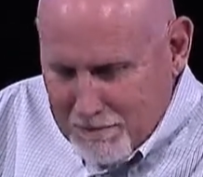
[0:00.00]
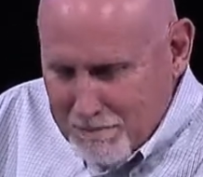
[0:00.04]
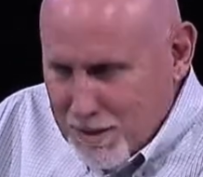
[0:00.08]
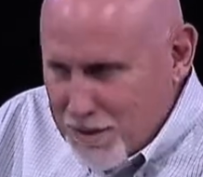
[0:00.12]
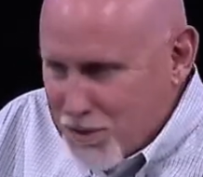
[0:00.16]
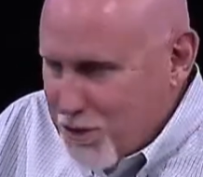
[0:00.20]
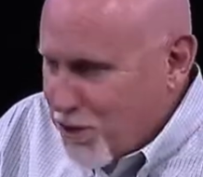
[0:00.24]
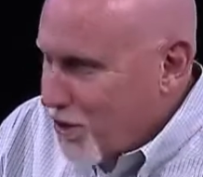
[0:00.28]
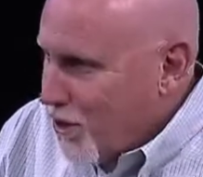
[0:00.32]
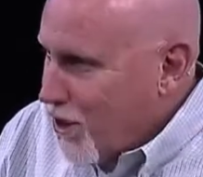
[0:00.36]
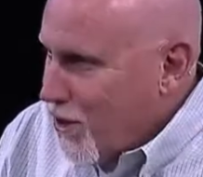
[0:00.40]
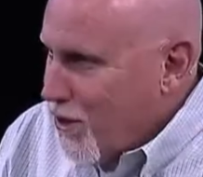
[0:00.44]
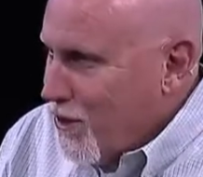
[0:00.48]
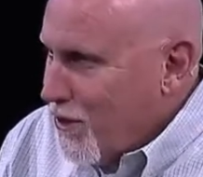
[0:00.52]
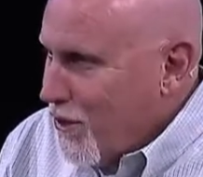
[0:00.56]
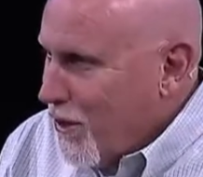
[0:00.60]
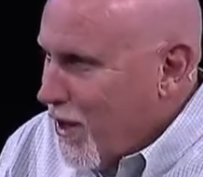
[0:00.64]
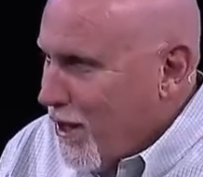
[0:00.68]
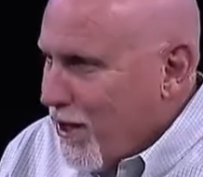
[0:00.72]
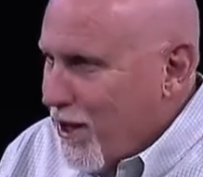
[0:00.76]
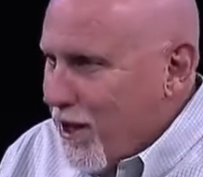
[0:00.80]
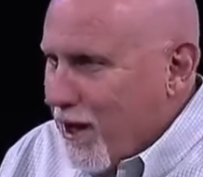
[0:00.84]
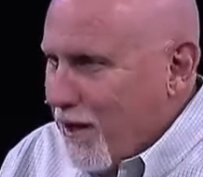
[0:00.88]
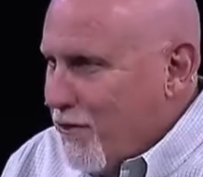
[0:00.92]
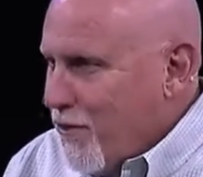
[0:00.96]
But you know,
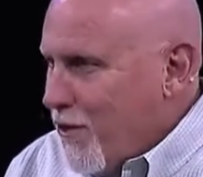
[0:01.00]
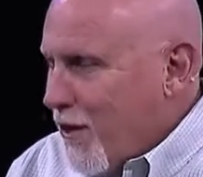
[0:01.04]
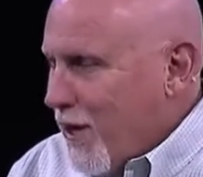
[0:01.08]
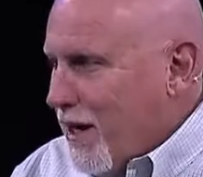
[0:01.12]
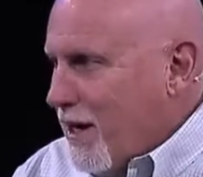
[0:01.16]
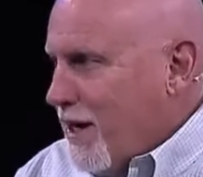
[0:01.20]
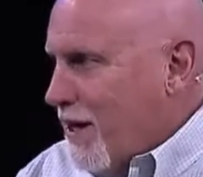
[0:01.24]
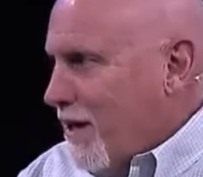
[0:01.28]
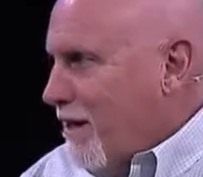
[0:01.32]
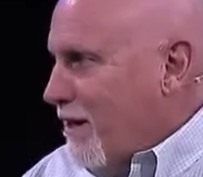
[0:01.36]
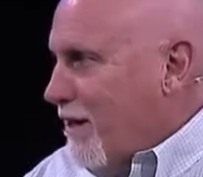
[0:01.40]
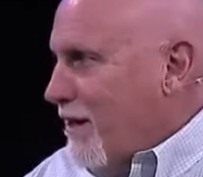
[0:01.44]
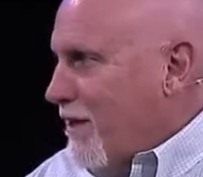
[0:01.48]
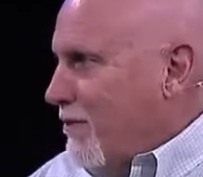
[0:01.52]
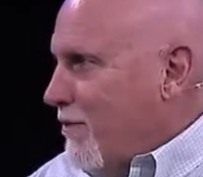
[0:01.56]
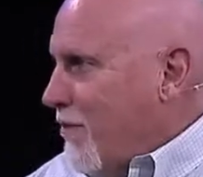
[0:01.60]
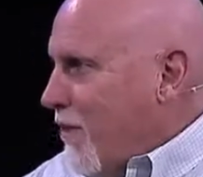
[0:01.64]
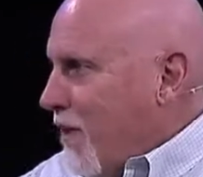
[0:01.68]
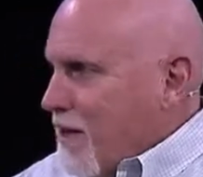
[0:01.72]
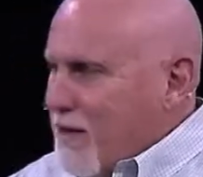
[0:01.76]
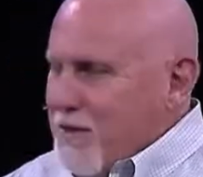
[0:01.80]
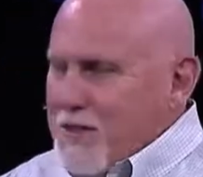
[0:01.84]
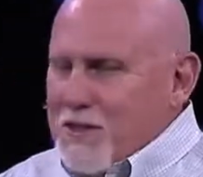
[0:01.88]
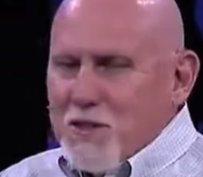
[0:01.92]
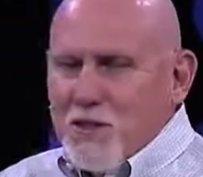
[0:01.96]

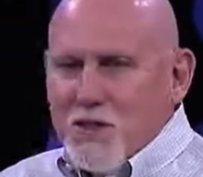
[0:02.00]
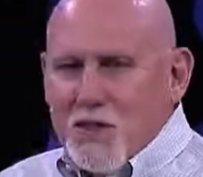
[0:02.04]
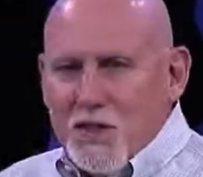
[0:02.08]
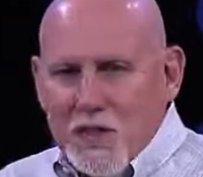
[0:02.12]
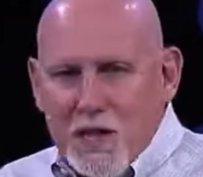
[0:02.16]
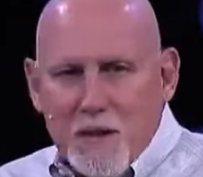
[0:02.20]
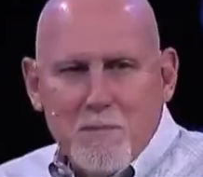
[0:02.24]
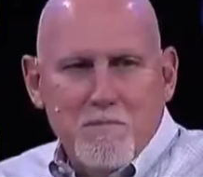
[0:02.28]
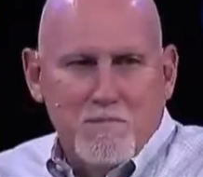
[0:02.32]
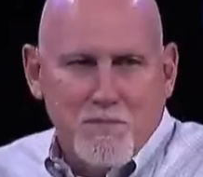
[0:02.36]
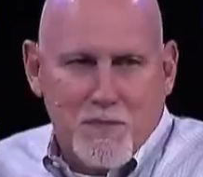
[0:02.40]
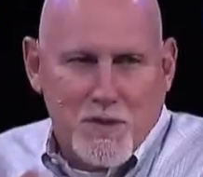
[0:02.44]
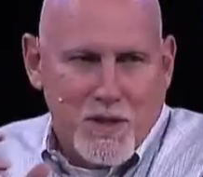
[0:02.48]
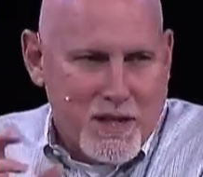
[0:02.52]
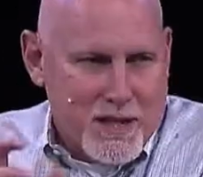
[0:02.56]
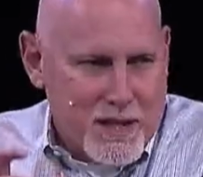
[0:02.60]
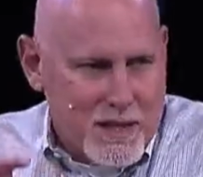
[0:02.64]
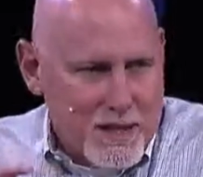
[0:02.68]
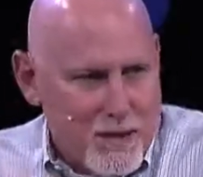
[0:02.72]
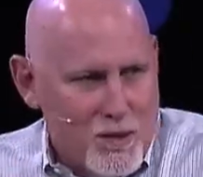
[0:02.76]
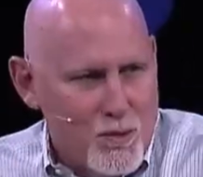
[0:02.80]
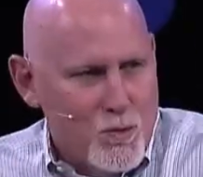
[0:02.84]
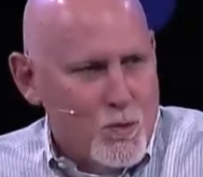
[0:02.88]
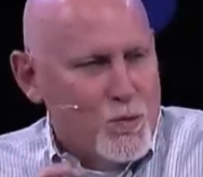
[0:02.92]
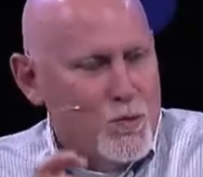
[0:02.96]
there is
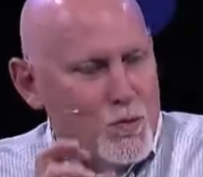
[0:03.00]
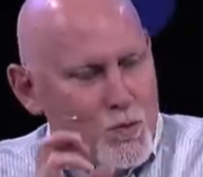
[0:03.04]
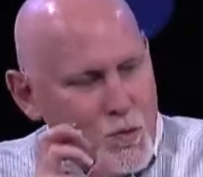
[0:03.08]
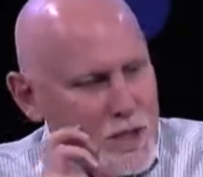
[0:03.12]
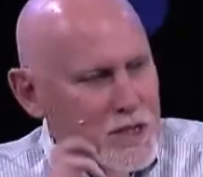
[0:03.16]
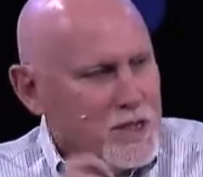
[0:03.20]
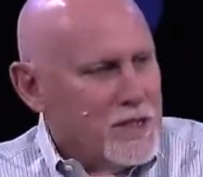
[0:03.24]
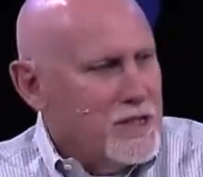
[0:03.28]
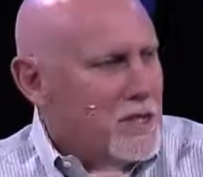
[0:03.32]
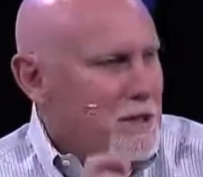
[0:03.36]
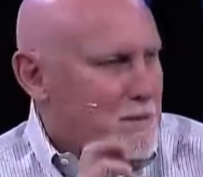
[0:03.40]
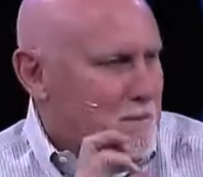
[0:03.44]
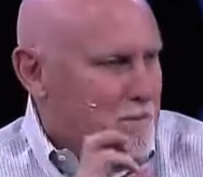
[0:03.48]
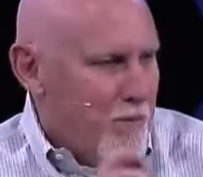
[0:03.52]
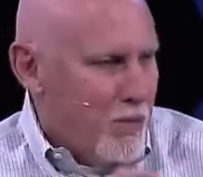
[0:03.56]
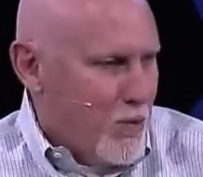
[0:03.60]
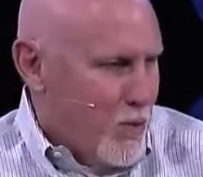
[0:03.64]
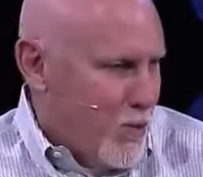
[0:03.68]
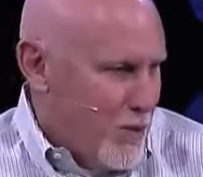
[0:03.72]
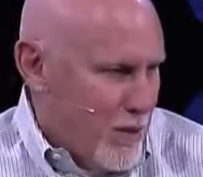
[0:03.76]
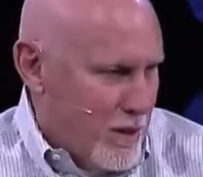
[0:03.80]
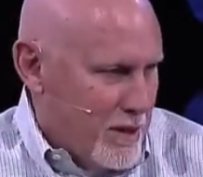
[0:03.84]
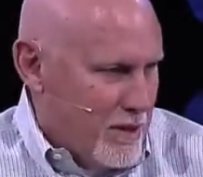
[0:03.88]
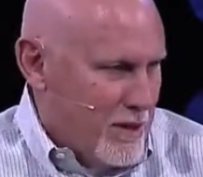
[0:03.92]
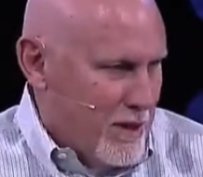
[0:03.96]
something really
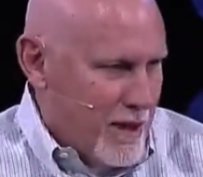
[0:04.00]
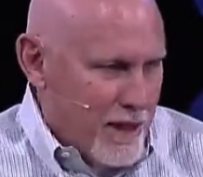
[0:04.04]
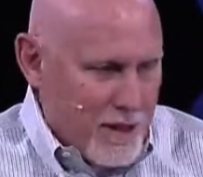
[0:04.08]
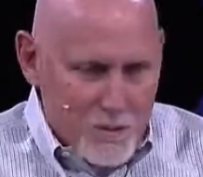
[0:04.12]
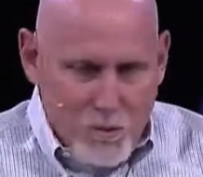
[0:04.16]
important,